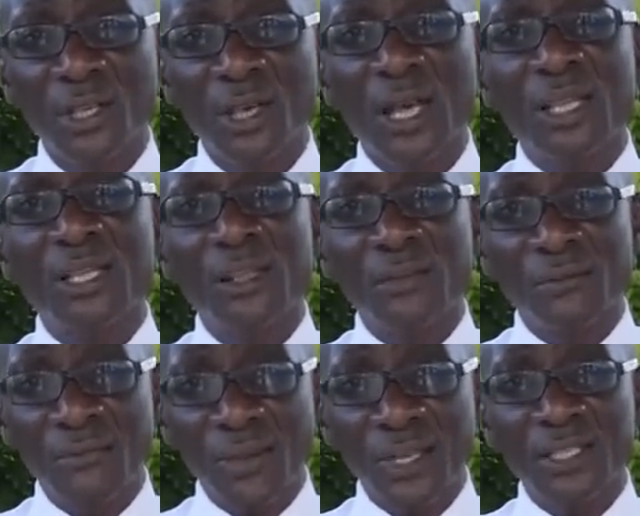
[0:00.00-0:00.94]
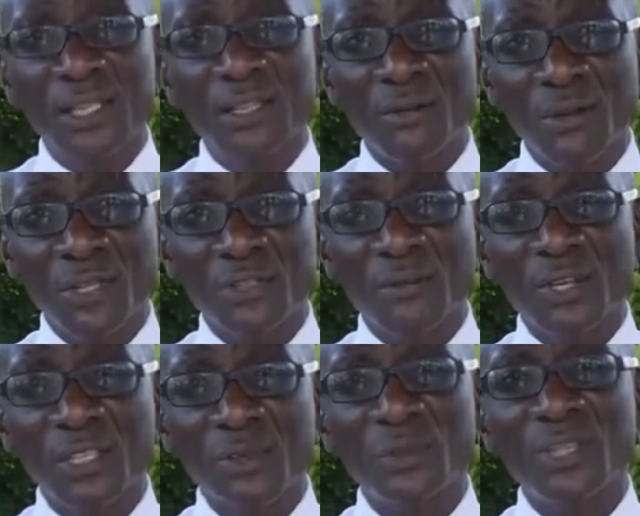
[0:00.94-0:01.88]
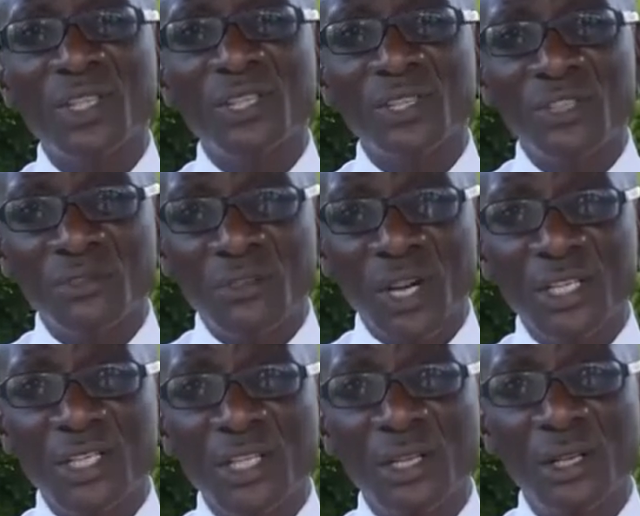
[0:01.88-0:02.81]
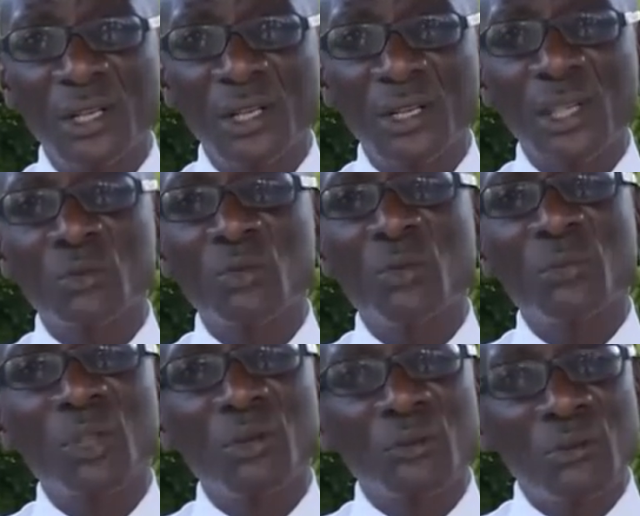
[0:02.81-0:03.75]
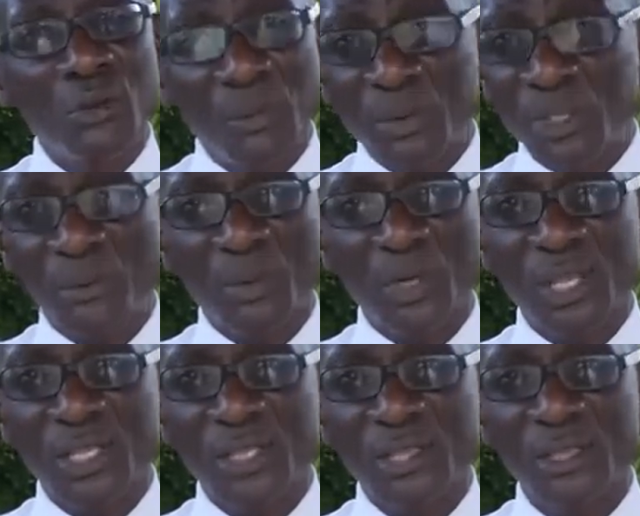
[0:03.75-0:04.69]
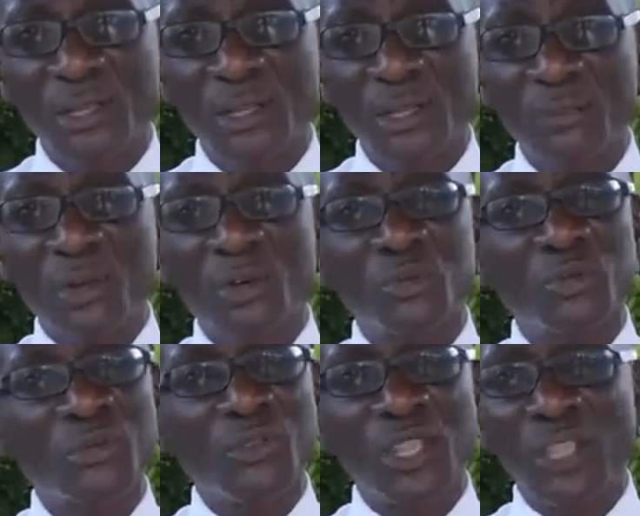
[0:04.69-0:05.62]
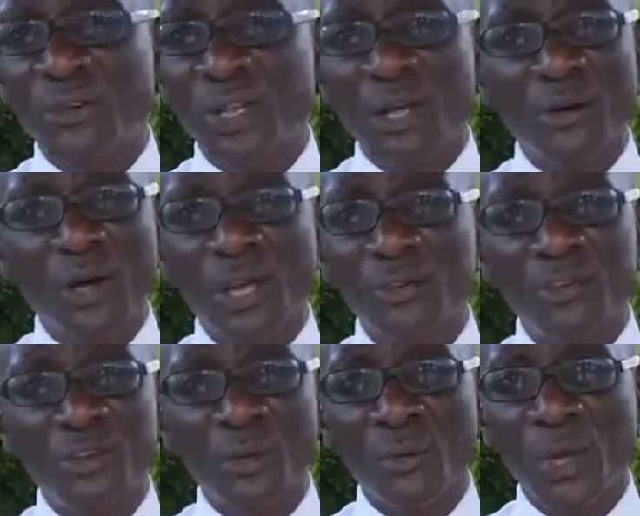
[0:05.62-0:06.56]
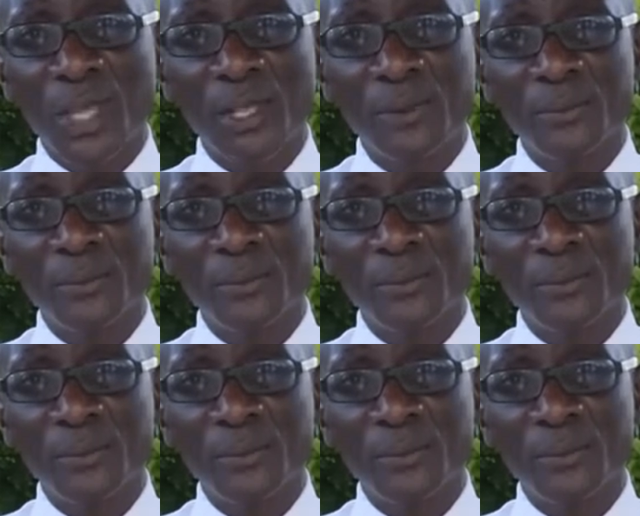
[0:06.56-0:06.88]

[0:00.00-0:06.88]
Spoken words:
and infecting the rest of us with the destruction that will be reaped upon us because we've given our country away.